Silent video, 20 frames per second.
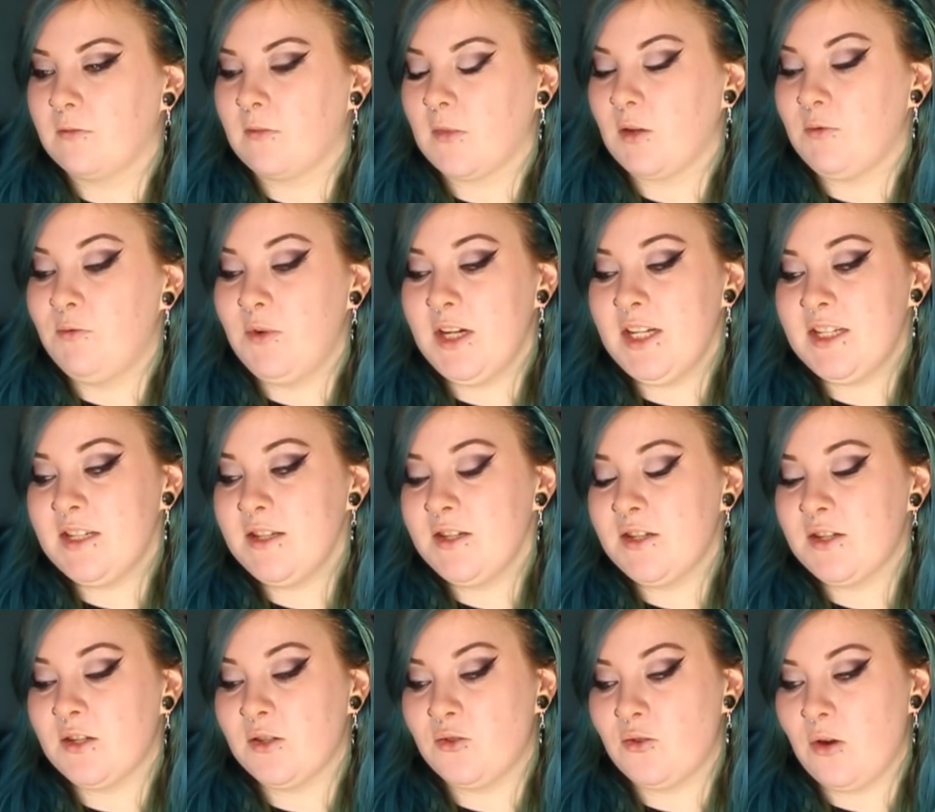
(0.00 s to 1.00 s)

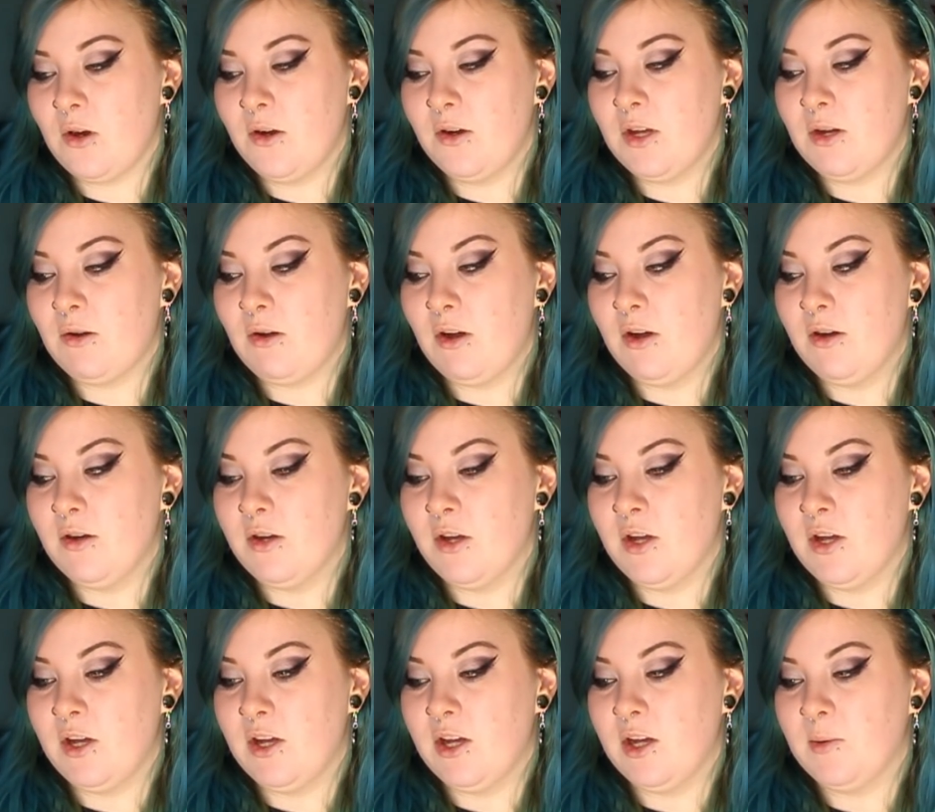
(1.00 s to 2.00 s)
reasons to grow your own
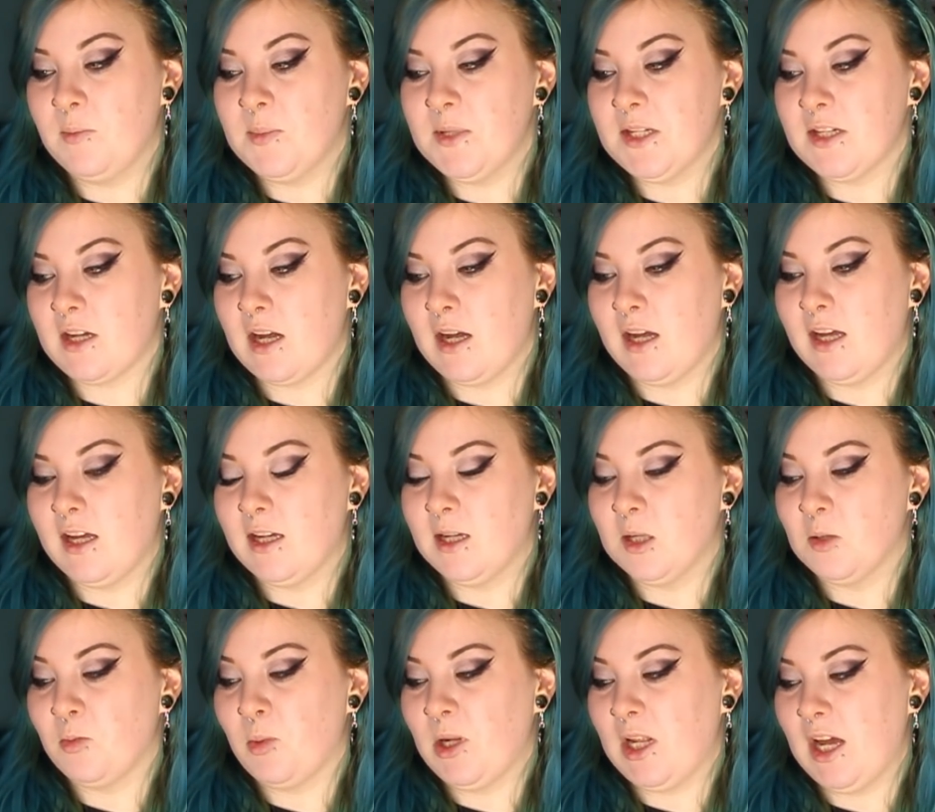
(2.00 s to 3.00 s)
herbs
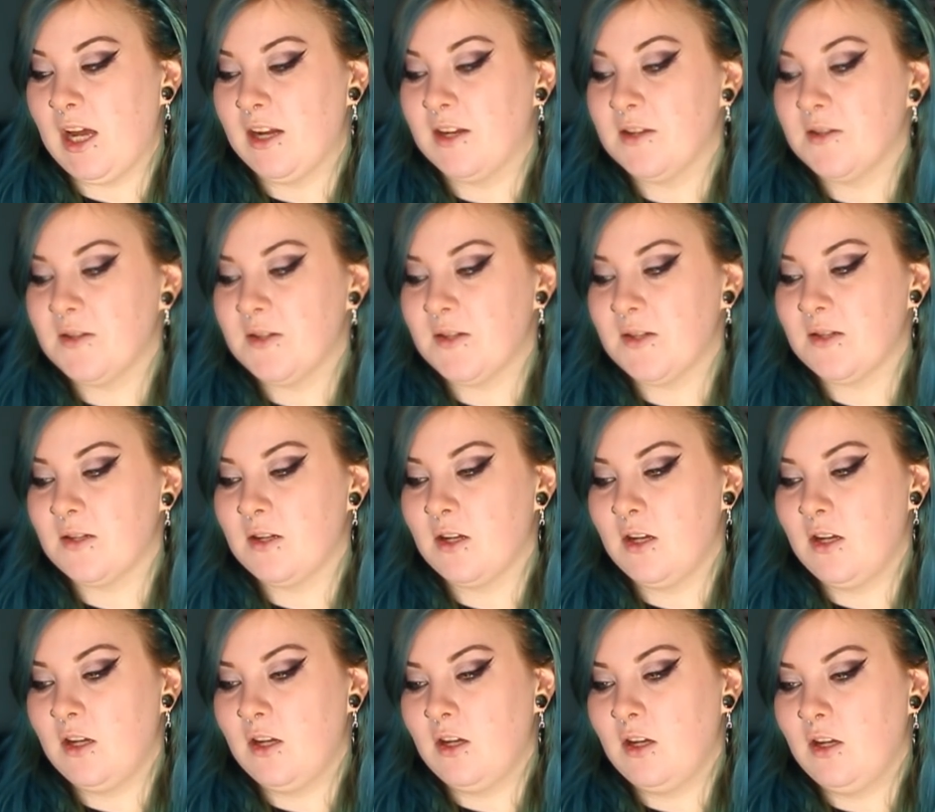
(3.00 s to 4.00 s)
and plants
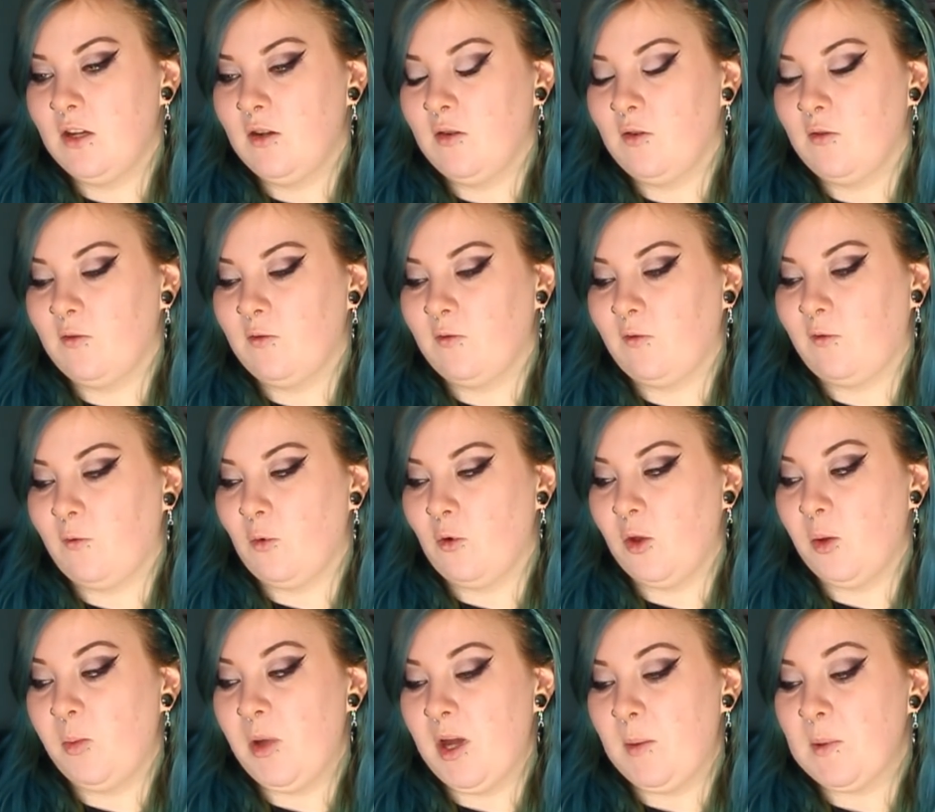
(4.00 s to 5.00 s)
for
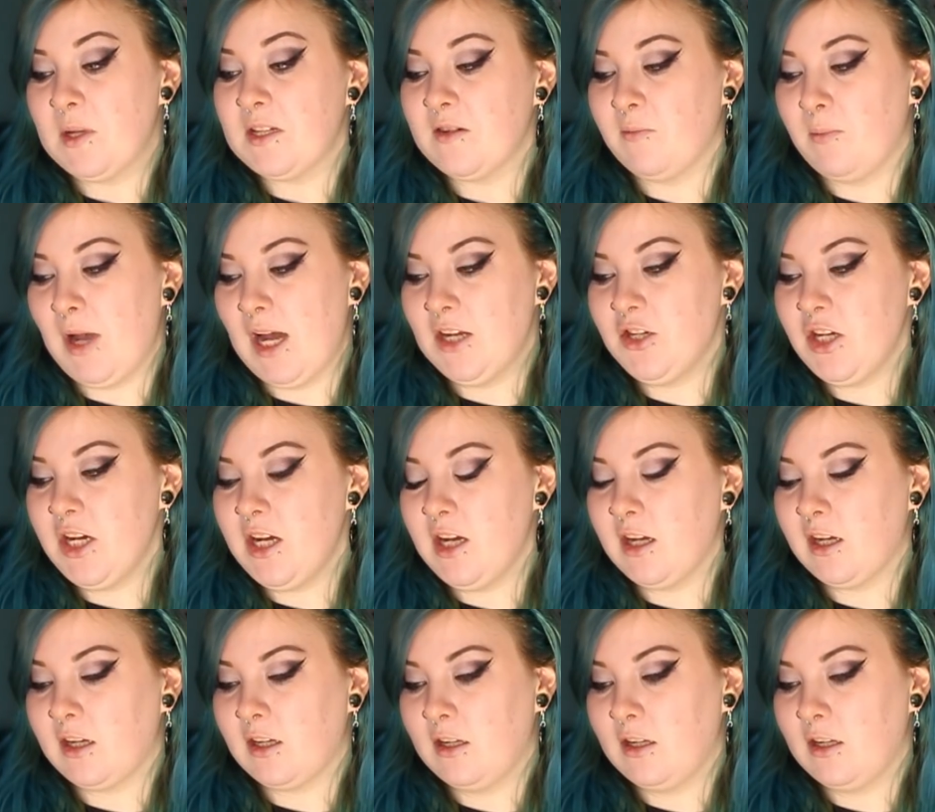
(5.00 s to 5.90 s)
the purpose of magic,